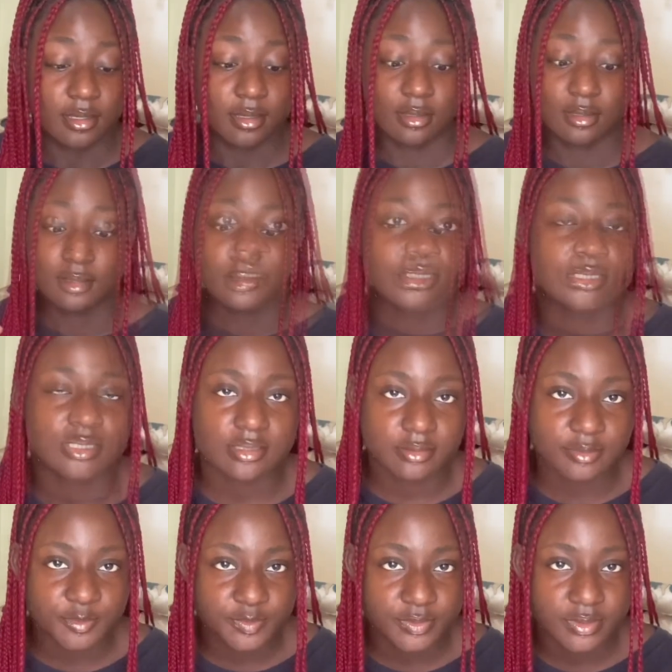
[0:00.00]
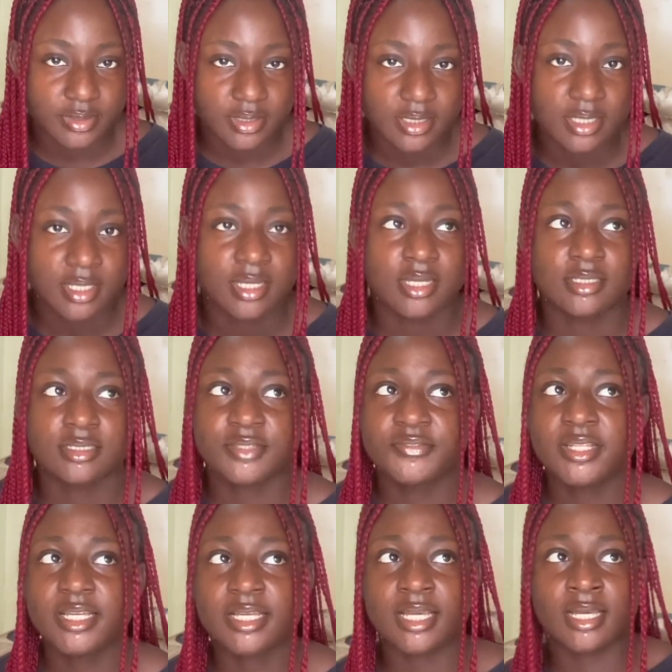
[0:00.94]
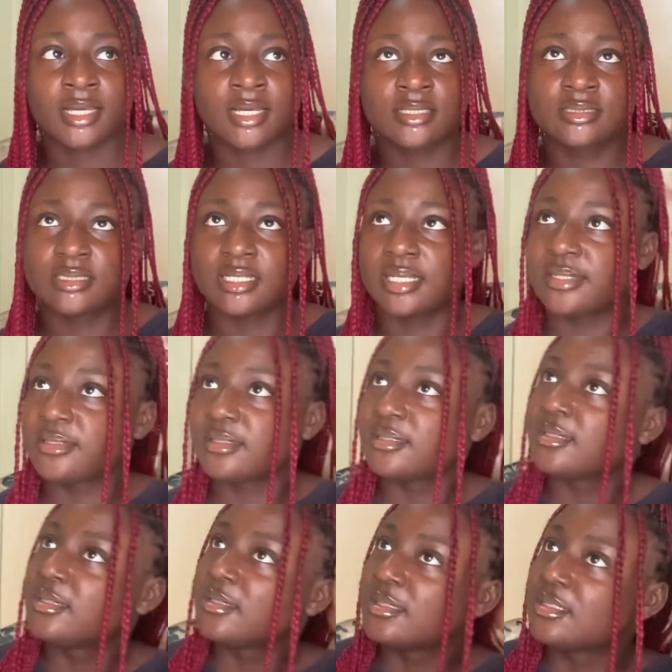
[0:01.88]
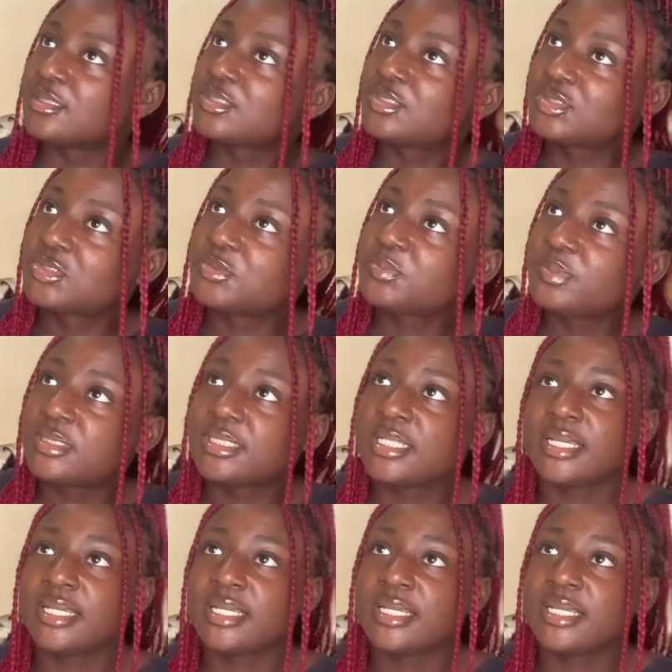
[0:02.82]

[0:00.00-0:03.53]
I'm a simp, I feel like I act like stupid.